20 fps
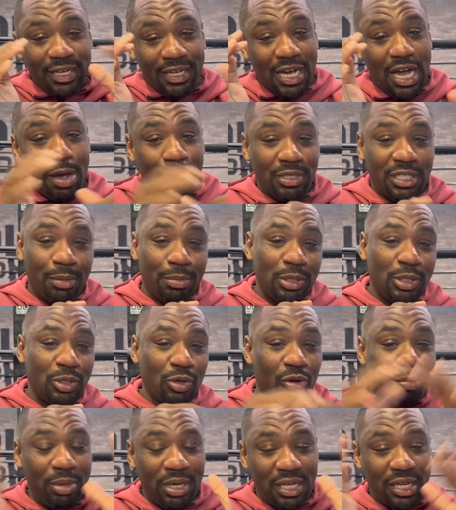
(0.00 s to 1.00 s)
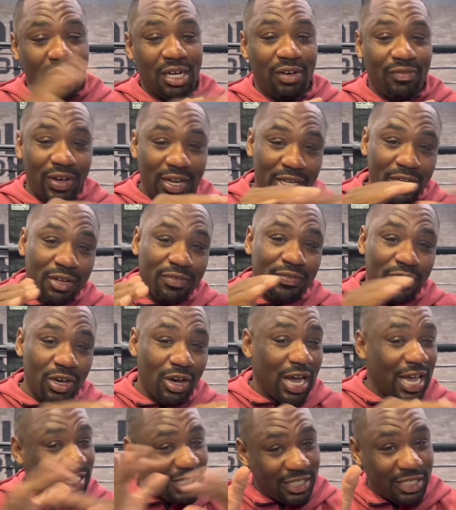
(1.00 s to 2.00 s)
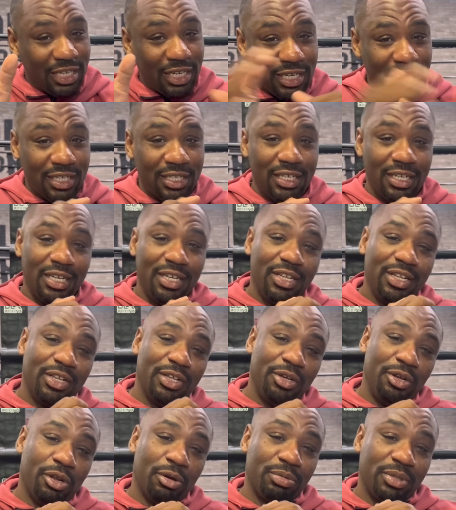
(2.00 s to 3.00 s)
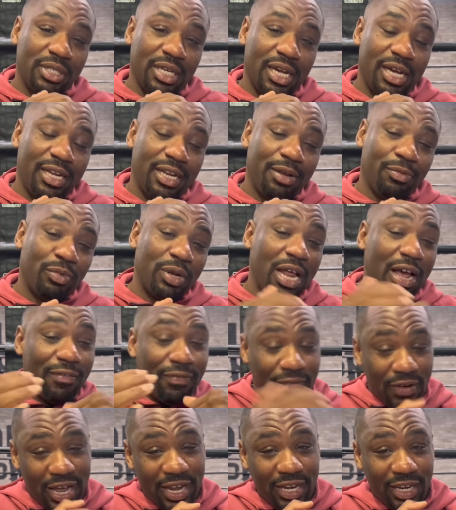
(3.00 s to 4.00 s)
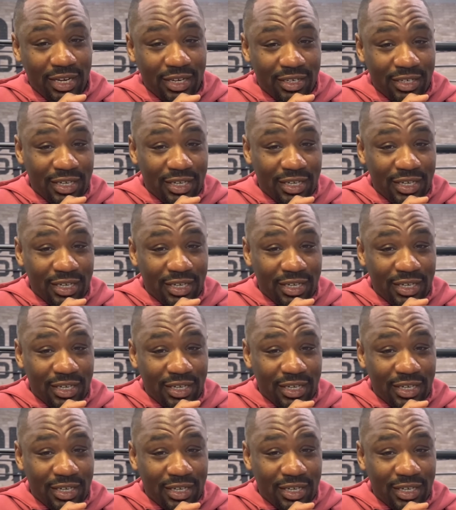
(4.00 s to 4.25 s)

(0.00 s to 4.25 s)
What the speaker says: comments that be showing me love, I love y'all. I see it. You know what I'm saying? And when I fight,